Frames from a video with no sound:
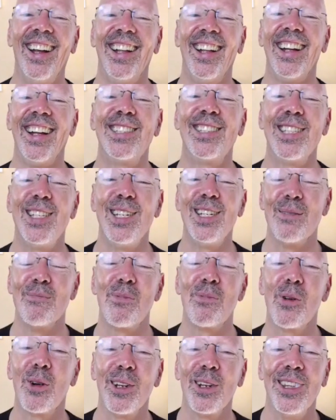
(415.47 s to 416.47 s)
That's the
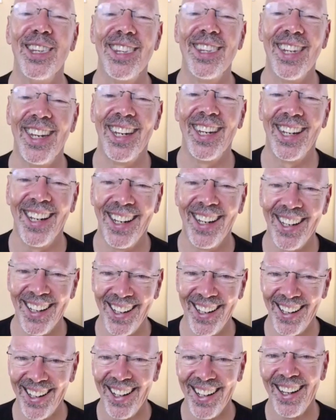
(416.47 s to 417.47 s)
important thing.
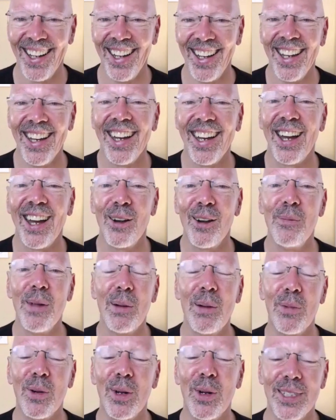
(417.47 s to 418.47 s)
I
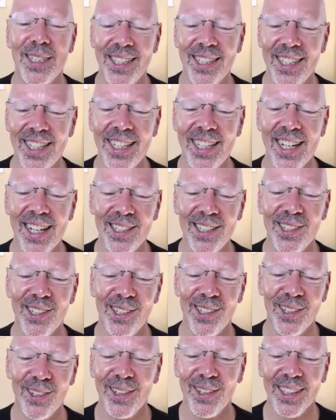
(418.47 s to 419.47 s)
remember as a teenager
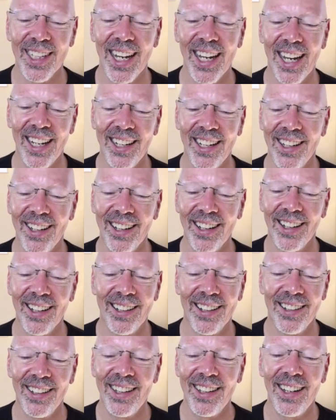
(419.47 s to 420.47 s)
doing that. Yeah.
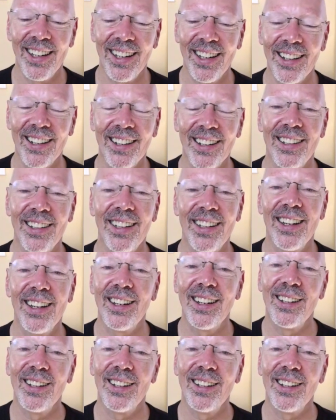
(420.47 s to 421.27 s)
Yeah. Yeah.